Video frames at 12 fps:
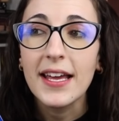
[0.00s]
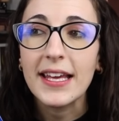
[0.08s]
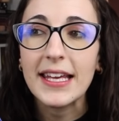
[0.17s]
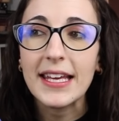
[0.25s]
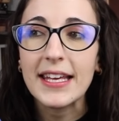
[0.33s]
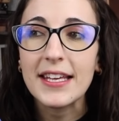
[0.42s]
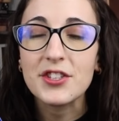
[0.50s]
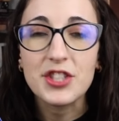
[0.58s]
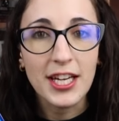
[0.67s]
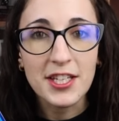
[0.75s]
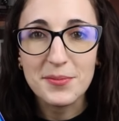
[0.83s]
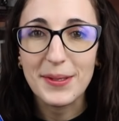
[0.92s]
he
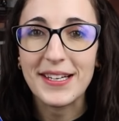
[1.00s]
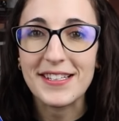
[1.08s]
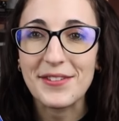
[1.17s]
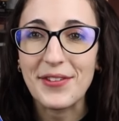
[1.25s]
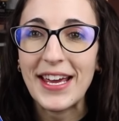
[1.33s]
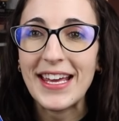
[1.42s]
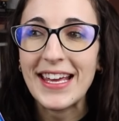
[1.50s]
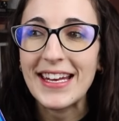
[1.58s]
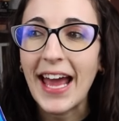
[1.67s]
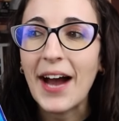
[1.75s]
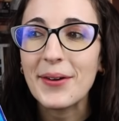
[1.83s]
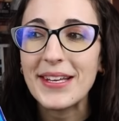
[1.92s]
changed because of it,
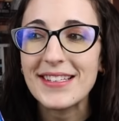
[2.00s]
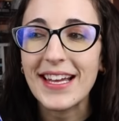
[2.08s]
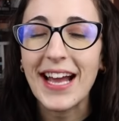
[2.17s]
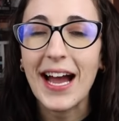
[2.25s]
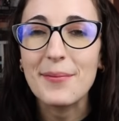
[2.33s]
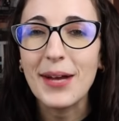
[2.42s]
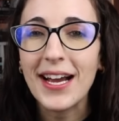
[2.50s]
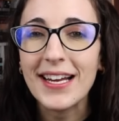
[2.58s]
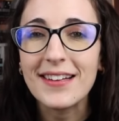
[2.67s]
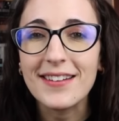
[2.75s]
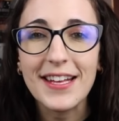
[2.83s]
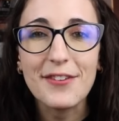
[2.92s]
and now he's like, I'm not
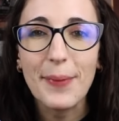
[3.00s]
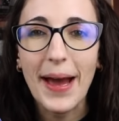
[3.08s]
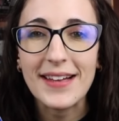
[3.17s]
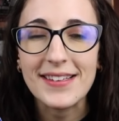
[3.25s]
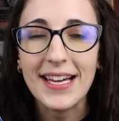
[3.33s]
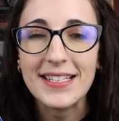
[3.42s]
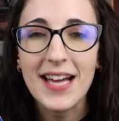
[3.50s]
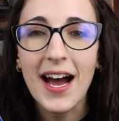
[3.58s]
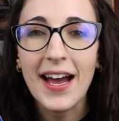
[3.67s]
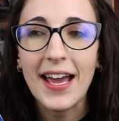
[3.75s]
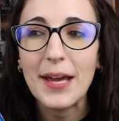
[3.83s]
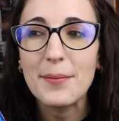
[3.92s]
gonna live past that
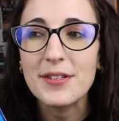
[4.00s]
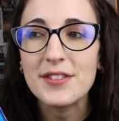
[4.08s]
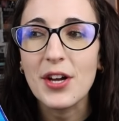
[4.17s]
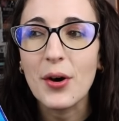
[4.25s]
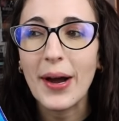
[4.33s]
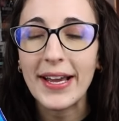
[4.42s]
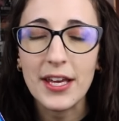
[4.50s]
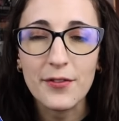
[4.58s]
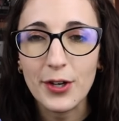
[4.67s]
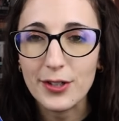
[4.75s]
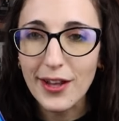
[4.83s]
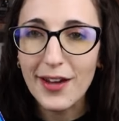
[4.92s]
time, so I
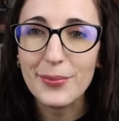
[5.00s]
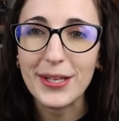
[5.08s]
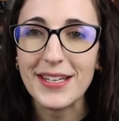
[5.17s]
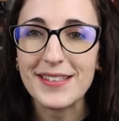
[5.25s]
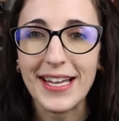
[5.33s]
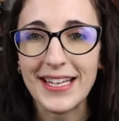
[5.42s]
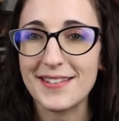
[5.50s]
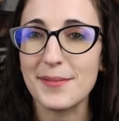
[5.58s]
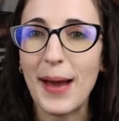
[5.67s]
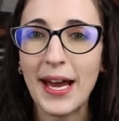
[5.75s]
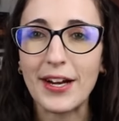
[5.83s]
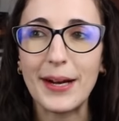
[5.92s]
can't fall in love because, like, it
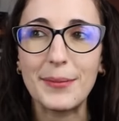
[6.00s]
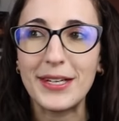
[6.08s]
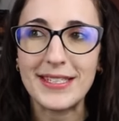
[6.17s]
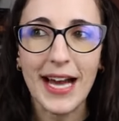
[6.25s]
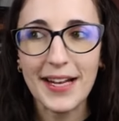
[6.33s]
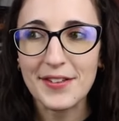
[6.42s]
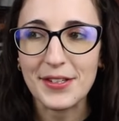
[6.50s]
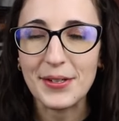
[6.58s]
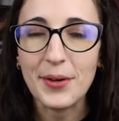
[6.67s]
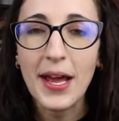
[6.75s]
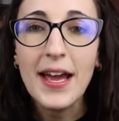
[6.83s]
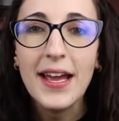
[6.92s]
doesn't matter. I'm gonna die
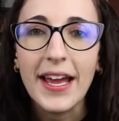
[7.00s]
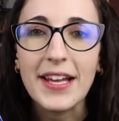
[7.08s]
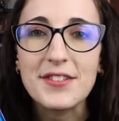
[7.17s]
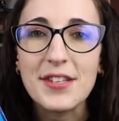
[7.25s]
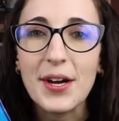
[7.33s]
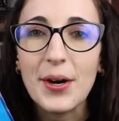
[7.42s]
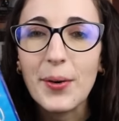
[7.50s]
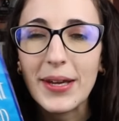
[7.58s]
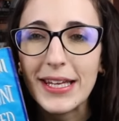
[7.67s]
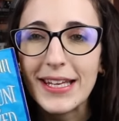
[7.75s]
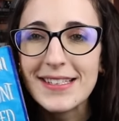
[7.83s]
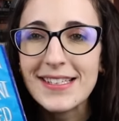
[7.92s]
soon. And so
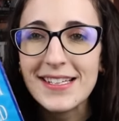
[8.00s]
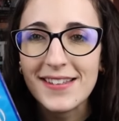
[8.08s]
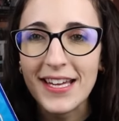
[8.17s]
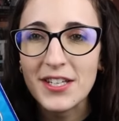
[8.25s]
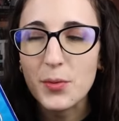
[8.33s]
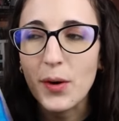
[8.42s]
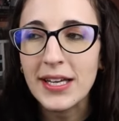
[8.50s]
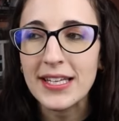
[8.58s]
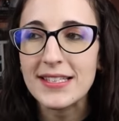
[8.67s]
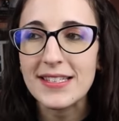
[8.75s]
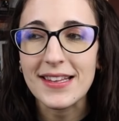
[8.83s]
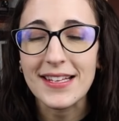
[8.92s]
he is in his late
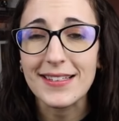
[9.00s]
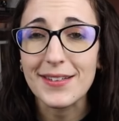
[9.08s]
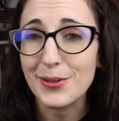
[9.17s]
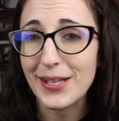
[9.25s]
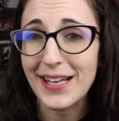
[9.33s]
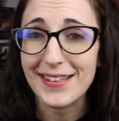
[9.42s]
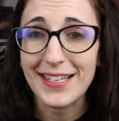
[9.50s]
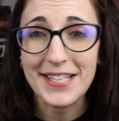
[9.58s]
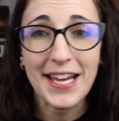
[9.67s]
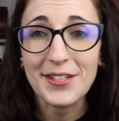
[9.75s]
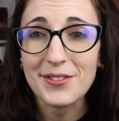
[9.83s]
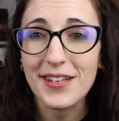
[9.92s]
20s. He thinks he only has, like,
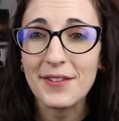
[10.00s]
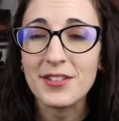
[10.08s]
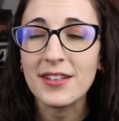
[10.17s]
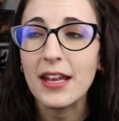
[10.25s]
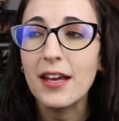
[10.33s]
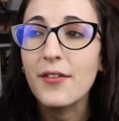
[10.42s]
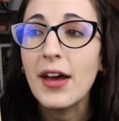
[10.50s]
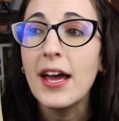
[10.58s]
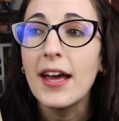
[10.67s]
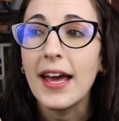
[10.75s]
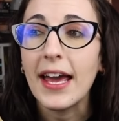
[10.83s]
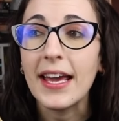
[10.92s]
10 years left to live,
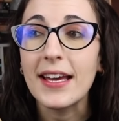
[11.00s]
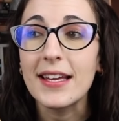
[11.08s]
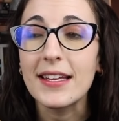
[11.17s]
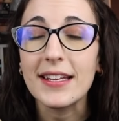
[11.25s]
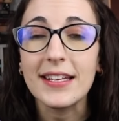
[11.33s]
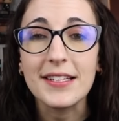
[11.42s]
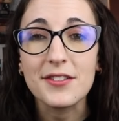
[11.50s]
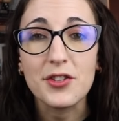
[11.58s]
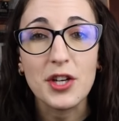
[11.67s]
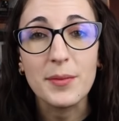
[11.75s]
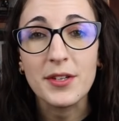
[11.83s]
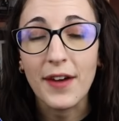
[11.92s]
and he is
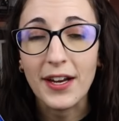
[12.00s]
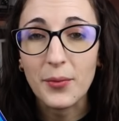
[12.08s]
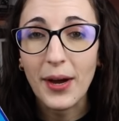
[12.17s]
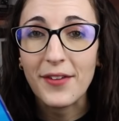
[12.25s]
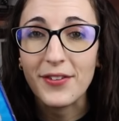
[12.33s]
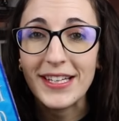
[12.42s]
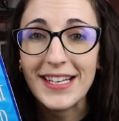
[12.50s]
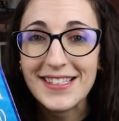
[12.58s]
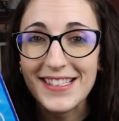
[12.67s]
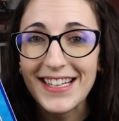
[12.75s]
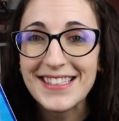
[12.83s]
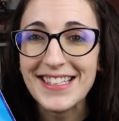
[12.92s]
determined to find a wife, and he
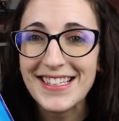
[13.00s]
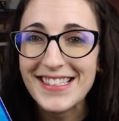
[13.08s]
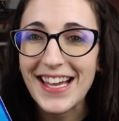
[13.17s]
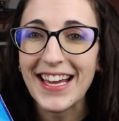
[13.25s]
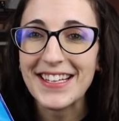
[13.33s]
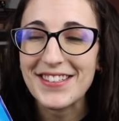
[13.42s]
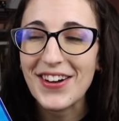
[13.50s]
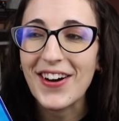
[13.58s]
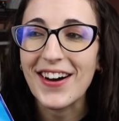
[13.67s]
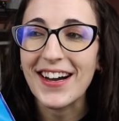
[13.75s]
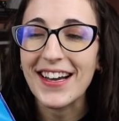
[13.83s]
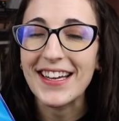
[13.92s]
sets his sights
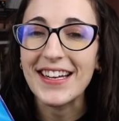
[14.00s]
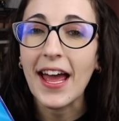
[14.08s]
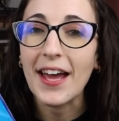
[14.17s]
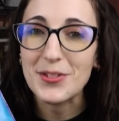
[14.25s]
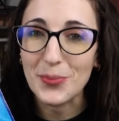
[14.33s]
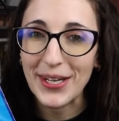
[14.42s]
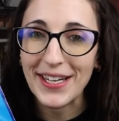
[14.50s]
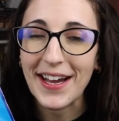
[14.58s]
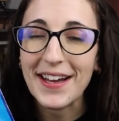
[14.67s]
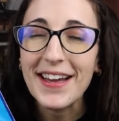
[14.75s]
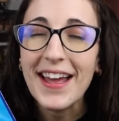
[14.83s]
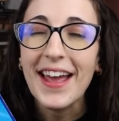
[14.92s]
on
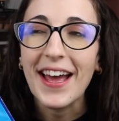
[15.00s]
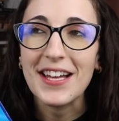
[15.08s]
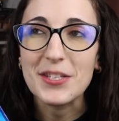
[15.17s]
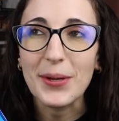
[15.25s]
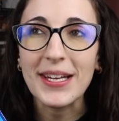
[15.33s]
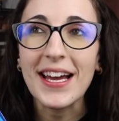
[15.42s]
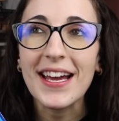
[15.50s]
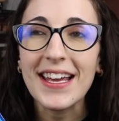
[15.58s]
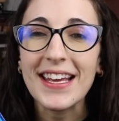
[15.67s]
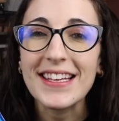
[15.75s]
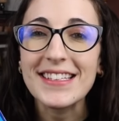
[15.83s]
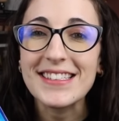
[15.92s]
Edwina. Edwina
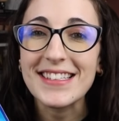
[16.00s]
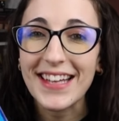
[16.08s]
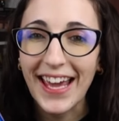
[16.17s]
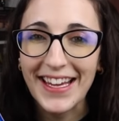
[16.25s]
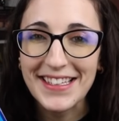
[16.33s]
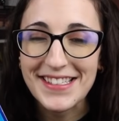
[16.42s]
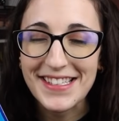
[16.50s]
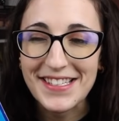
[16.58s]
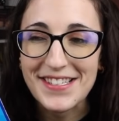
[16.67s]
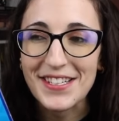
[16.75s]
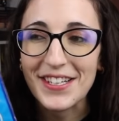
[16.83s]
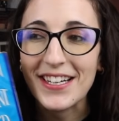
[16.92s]
is Kate's
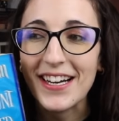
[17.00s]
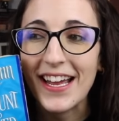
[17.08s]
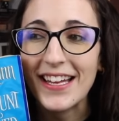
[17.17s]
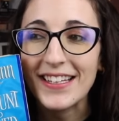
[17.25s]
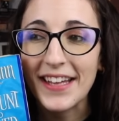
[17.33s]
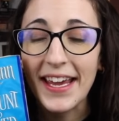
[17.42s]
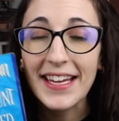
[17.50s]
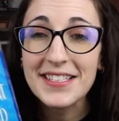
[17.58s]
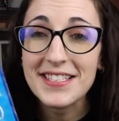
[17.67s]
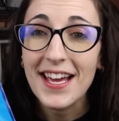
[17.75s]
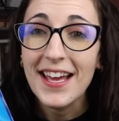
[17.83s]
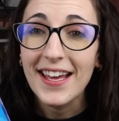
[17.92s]
sister, and
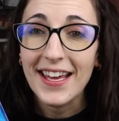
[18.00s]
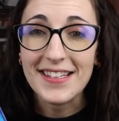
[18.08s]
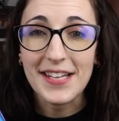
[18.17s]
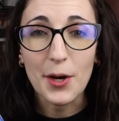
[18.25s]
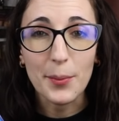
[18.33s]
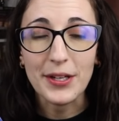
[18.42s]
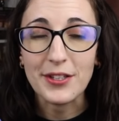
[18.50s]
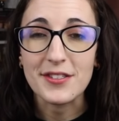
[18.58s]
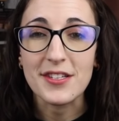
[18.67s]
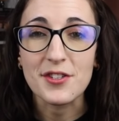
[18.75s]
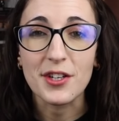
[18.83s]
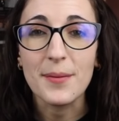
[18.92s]
Kate is helping her
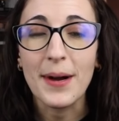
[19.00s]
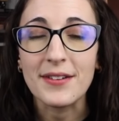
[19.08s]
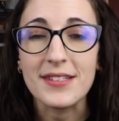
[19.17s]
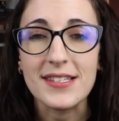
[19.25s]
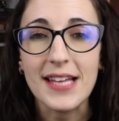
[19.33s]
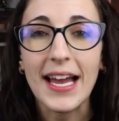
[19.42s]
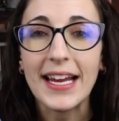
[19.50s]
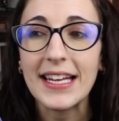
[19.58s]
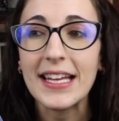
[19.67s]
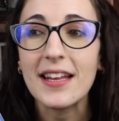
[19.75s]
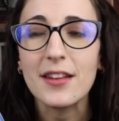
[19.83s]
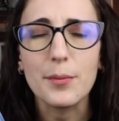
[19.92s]
sister come out in
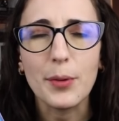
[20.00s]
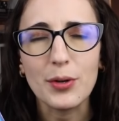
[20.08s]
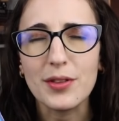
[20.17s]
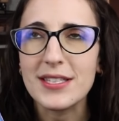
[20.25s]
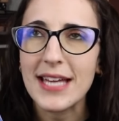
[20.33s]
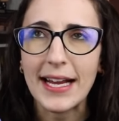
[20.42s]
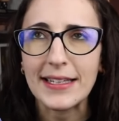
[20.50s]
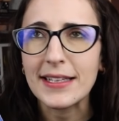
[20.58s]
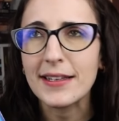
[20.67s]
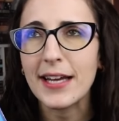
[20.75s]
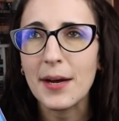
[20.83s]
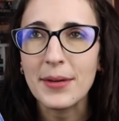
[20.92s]
society. They're both
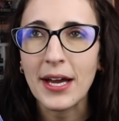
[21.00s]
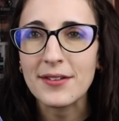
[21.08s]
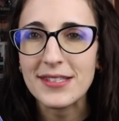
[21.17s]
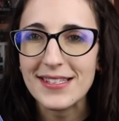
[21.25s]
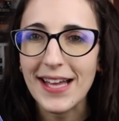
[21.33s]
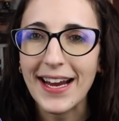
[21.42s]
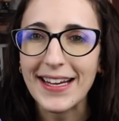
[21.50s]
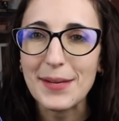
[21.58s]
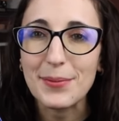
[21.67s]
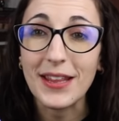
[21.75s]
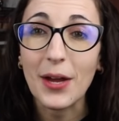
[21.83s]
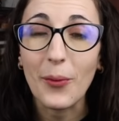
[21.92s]
technically coming out in
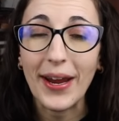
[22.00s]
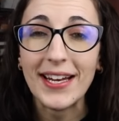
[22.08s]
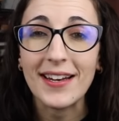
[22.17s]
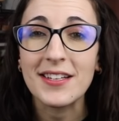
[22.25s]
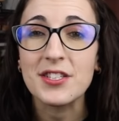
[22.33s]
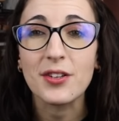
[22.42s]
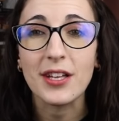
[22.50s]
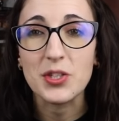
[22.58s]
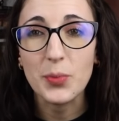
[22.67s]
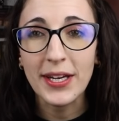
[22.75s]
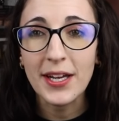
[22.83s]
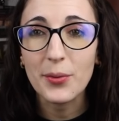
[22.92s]
society, but they waited until
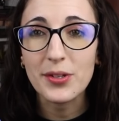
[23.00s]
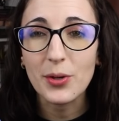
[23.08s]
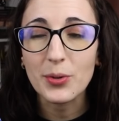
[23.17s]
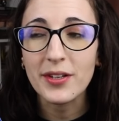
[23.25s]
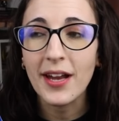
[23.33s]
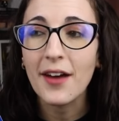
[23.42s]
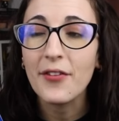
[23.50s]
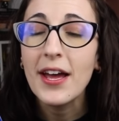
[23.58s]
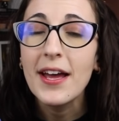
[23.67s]
Edwina was old enough